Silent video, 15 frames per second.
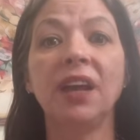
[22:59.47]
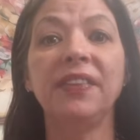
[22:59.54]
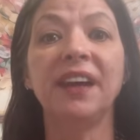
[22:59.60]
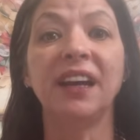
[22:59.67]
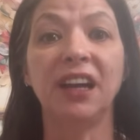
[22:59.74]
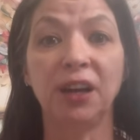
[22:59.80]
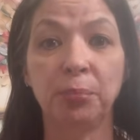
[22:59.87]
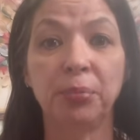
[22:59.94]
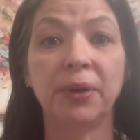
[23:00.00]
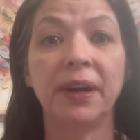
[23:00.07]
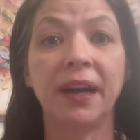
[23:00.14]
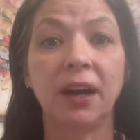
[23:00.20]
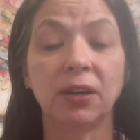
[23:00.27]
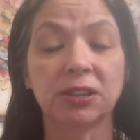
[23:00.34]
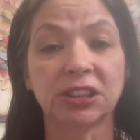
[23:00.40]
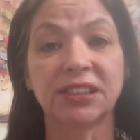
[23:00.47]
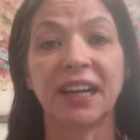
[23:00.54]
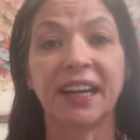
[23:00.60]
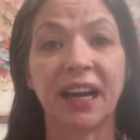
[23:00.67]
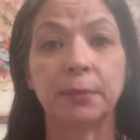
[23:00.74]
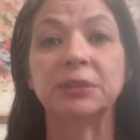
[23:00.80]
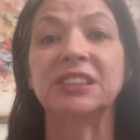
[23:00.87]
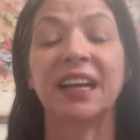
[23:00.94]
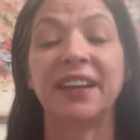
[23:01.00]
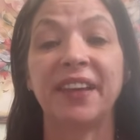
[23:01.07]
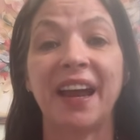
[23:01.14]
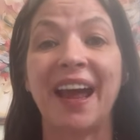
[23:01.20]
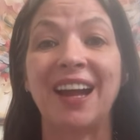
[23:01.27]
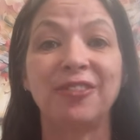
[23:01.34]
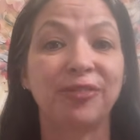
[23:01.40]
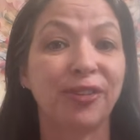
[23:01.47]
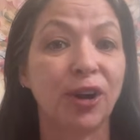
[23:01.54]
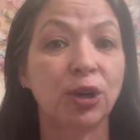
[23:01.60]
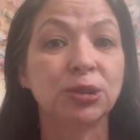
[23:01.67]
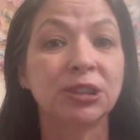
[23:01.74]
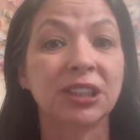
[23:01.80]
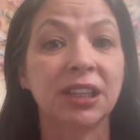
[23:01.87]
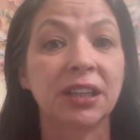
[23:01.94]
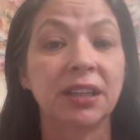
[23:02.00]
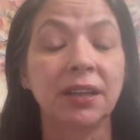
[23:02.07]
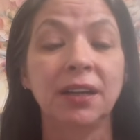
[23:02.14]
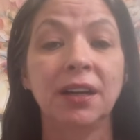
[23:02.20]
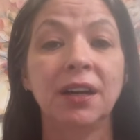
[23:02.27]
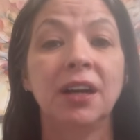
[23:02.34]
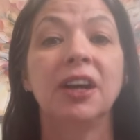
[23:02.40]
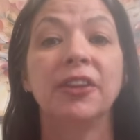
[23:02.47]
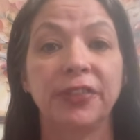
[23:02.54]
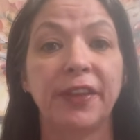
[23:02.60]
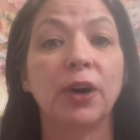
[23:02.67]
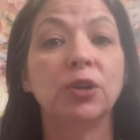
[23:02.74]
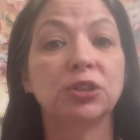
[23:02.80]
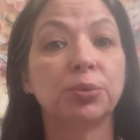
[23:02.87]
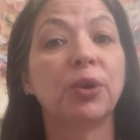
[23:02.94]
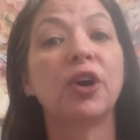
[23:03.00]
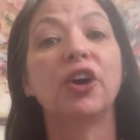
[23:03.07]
The embryos, they kept saying they had frozen. Those were